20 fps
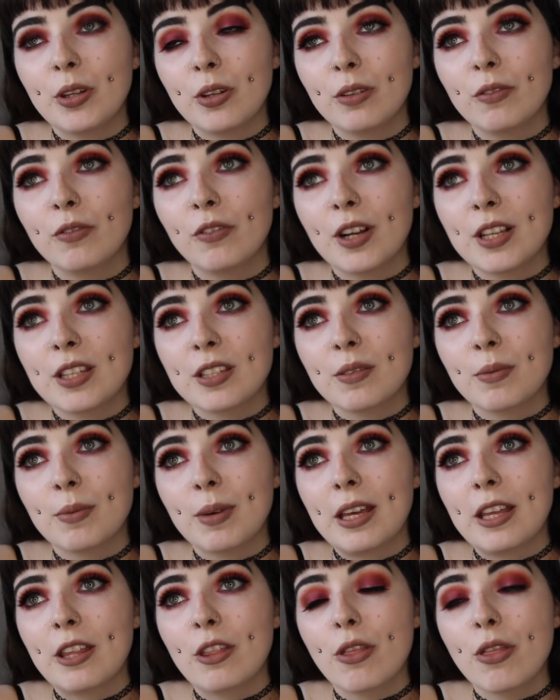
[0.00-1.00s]
good friends
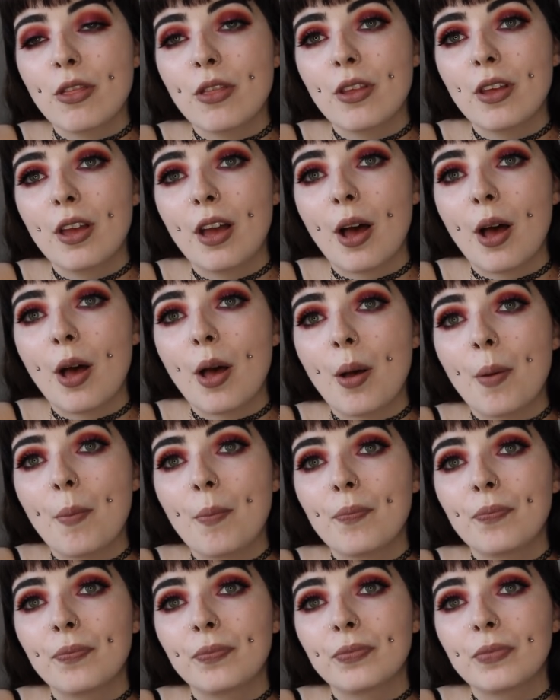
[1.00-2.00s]
with
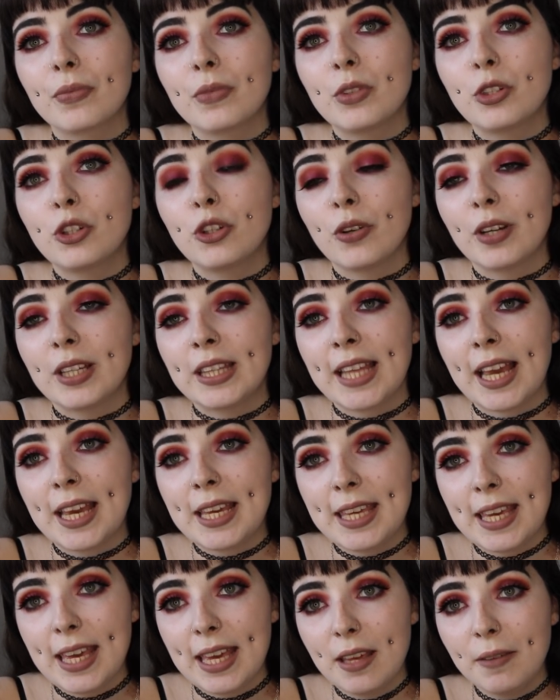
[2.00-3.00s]
during
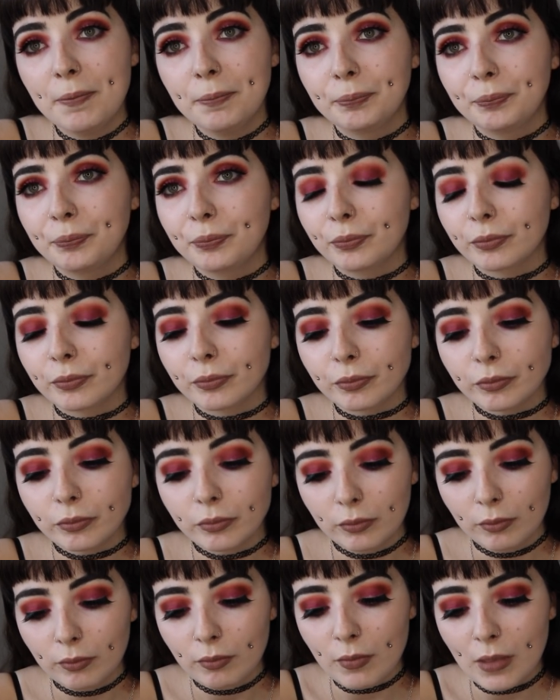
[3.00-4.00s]
that year.
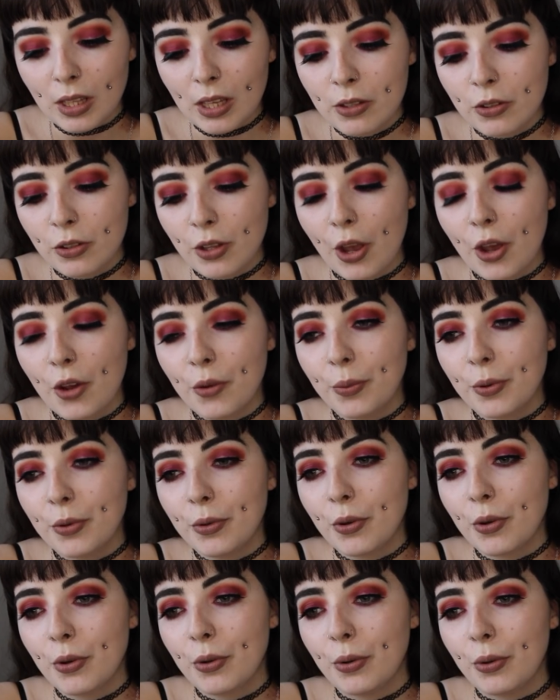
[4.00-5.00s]
So
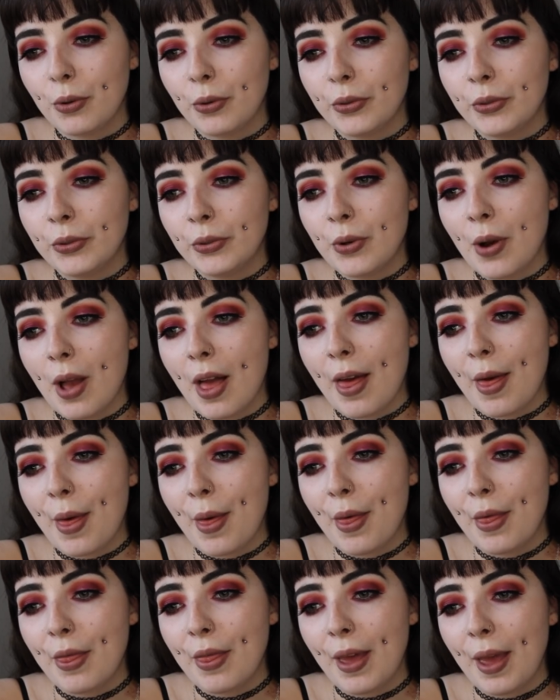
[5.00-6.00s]
we'll call
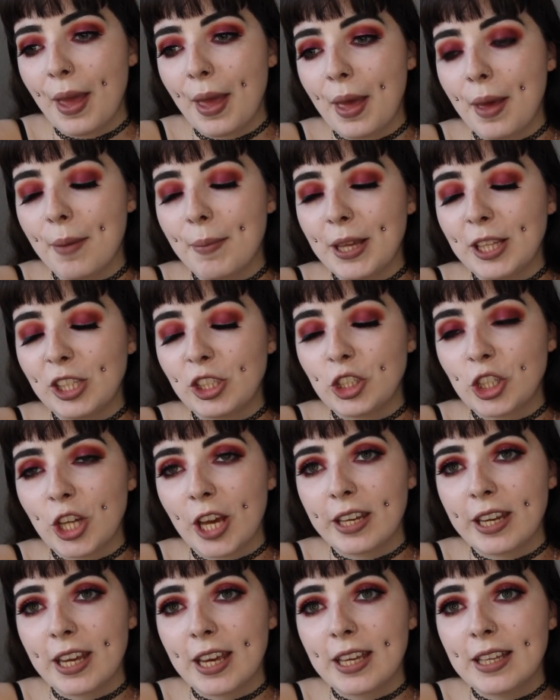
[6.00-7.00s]
them
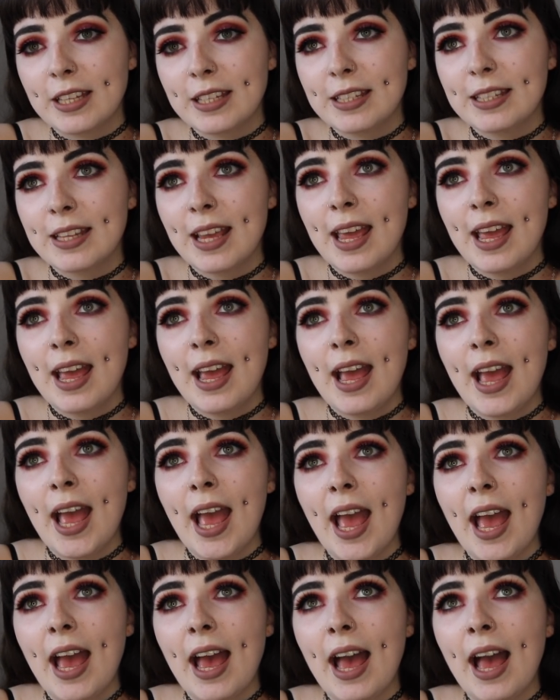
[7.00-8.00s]
Janice
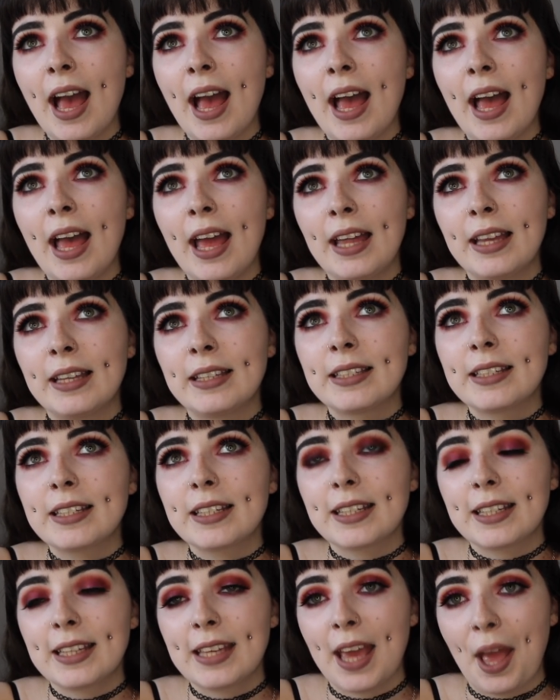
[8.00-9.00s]
and
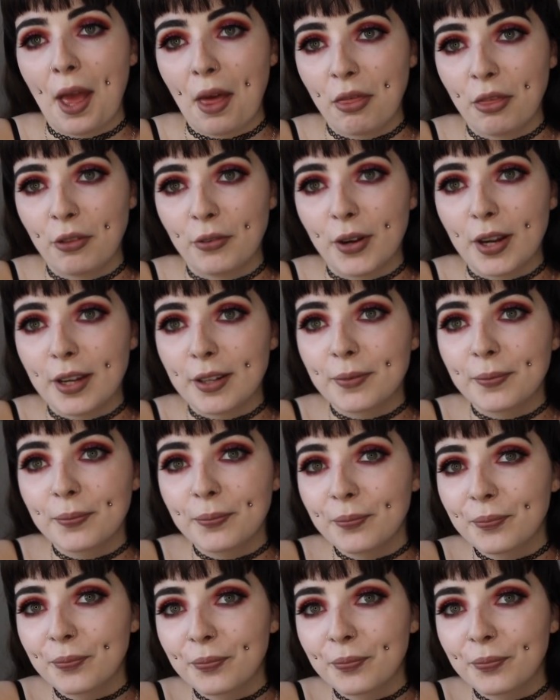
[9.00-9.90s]
Catherine.